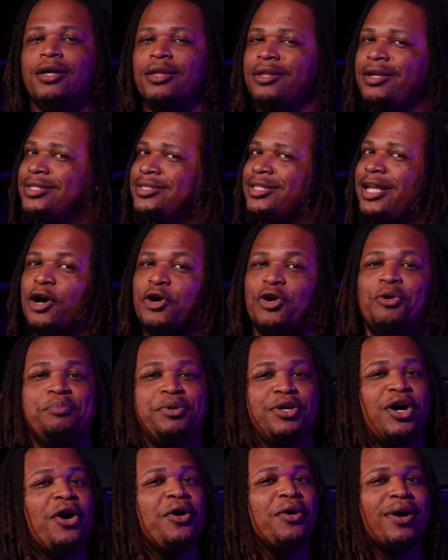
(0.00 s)
it's not gonna
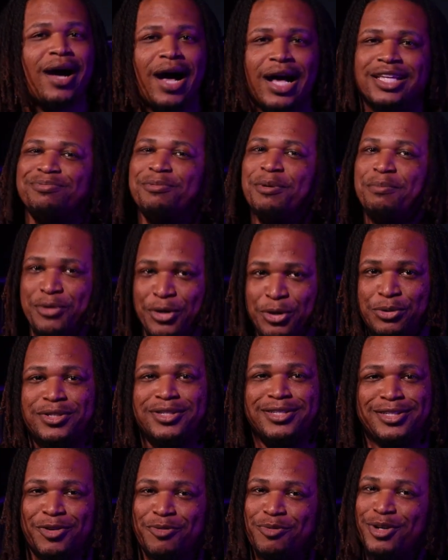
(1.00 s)
be all gospel
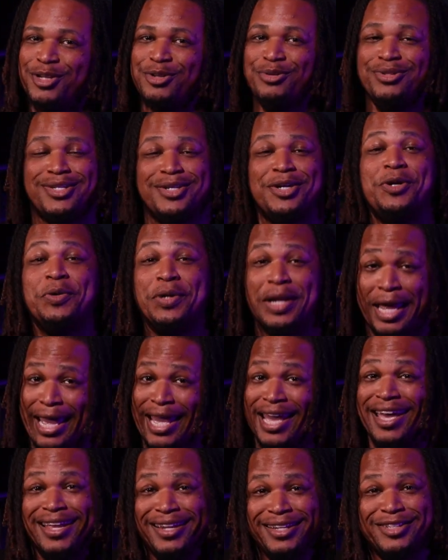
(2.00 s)
music. So when you tune
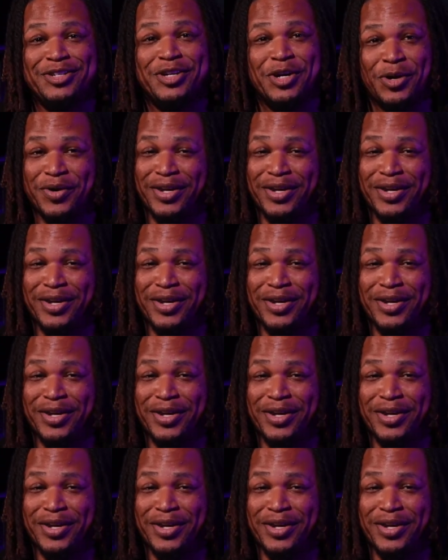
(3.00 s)
in, you